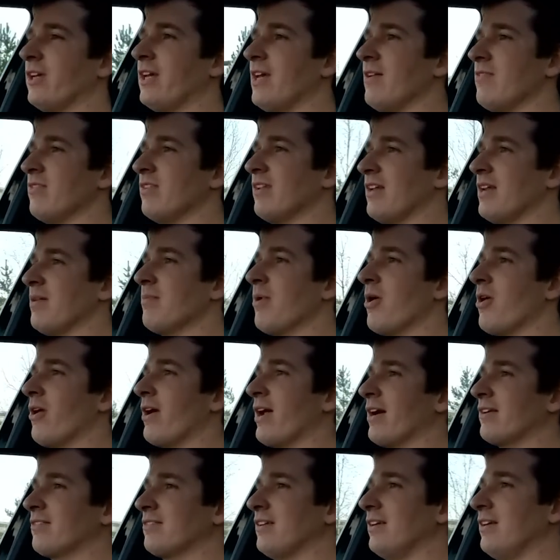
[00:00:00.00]
give us any
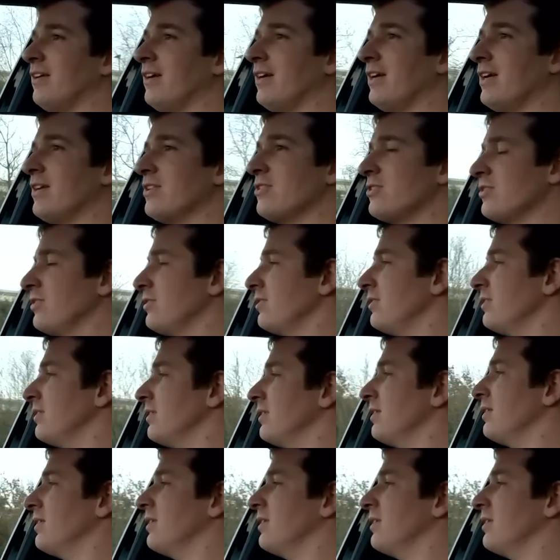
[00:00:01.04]
more acceleration.